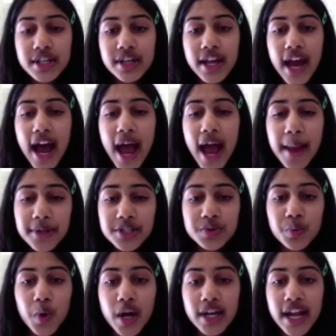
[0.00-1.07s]
i plus
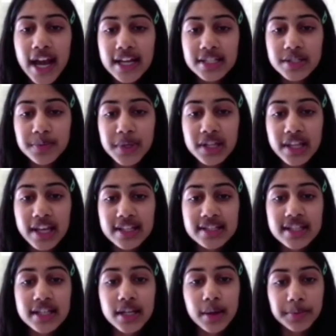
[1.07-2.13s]
1 has to be less
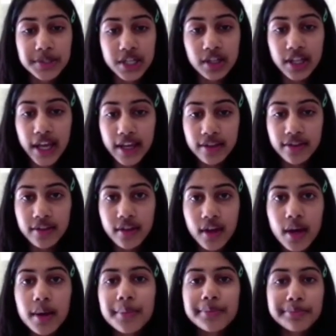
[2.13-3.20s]
than dot length.
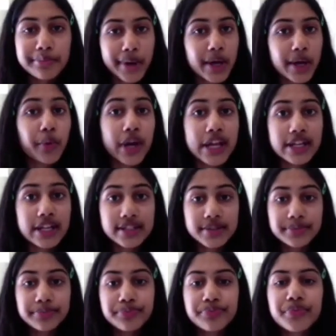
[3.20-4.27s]
But wait,
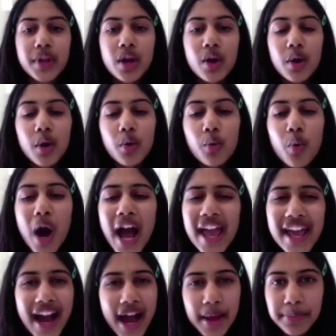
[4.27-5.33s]

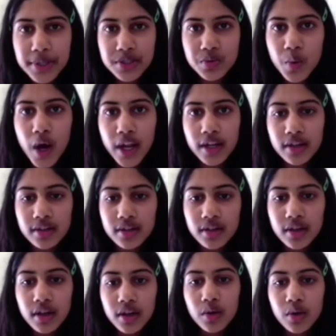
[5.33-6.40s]
why i plus 1?
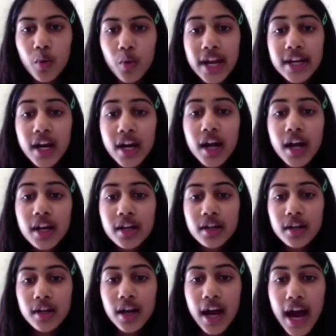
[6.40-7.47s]
Why not
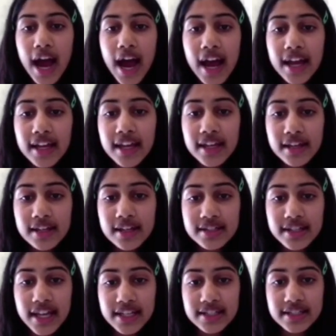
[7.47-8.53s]
i is
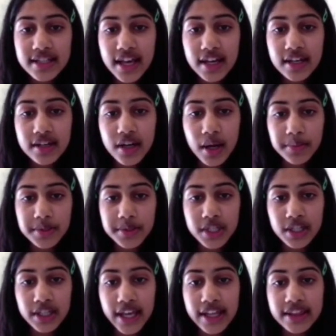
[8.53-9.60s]
less than
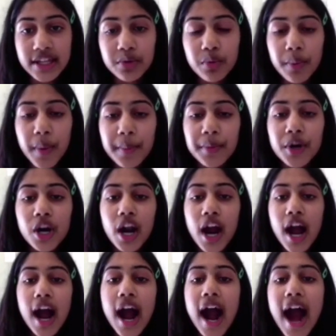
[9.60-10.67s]
dot length? And remember,
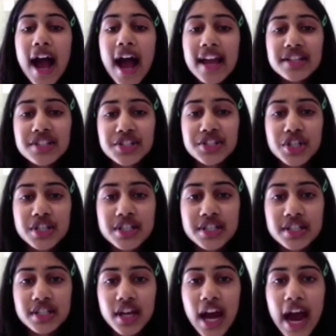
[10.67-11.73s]
i is
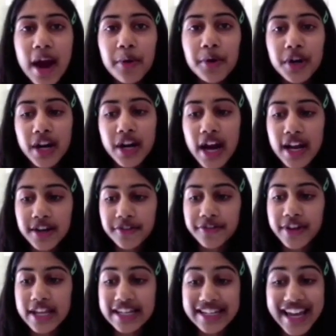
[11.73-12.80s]
just our kind of
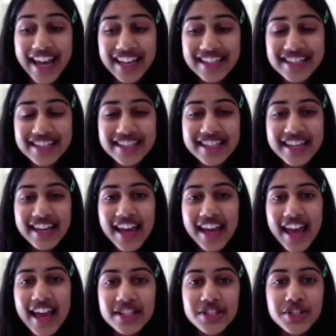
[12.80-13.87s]
index,
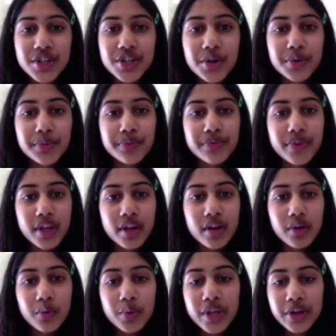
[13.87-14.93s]
and so
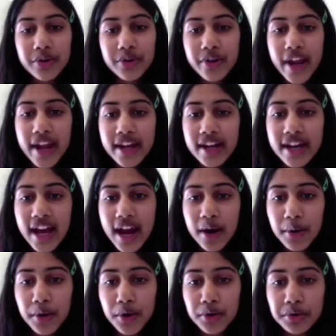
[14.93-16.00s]
we created
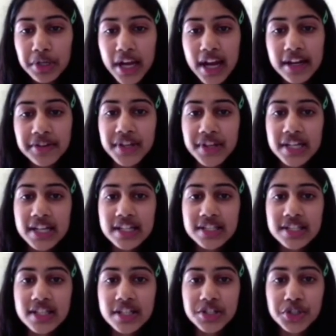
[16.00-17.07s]
our own kind of
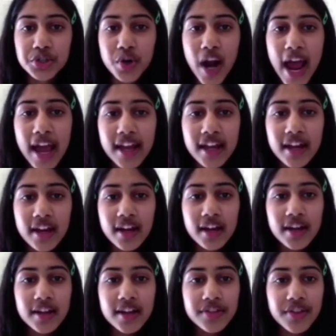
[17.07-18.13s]
index to track
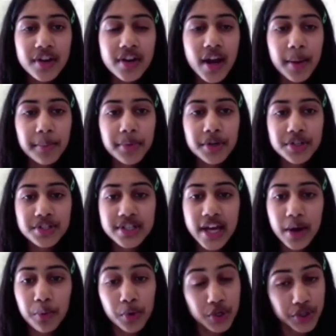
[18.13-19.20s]
the numbers
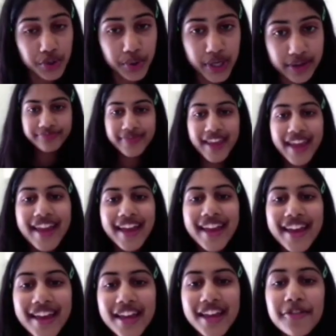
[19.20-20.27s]
that we're doing.
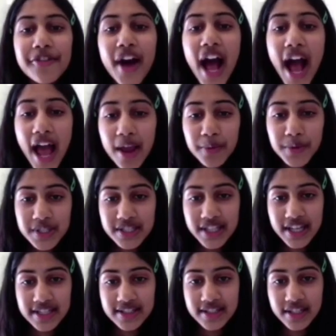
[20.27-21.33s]
If i was
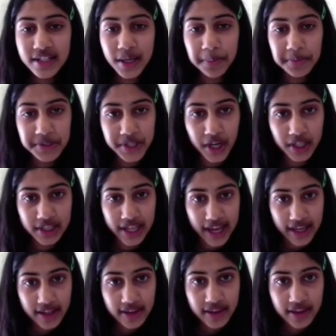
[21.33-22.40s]
less than nums dot
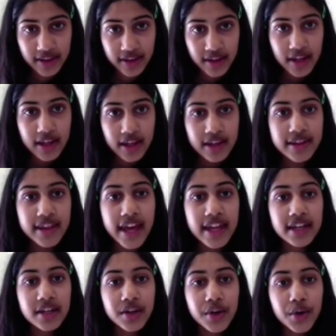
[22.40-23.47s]
length,
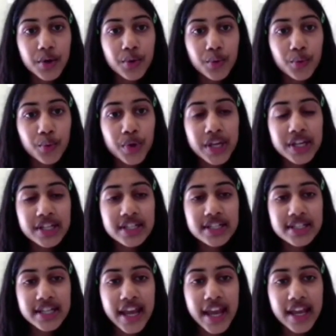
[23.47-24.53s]
then we
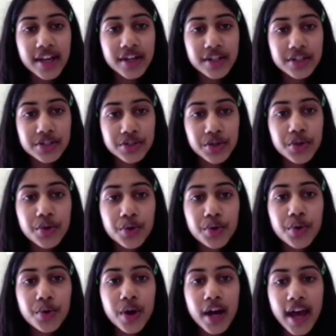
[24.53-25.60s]
could take
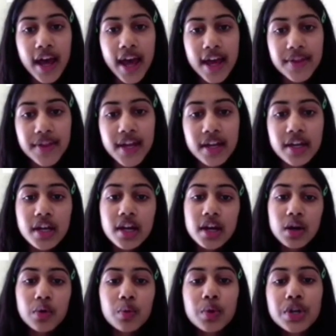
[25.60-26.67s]
2 and then
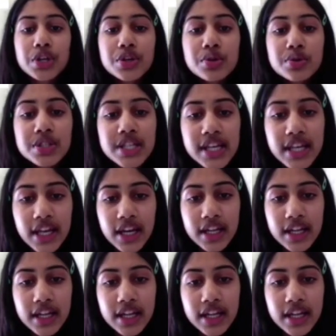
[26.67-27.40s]
we're using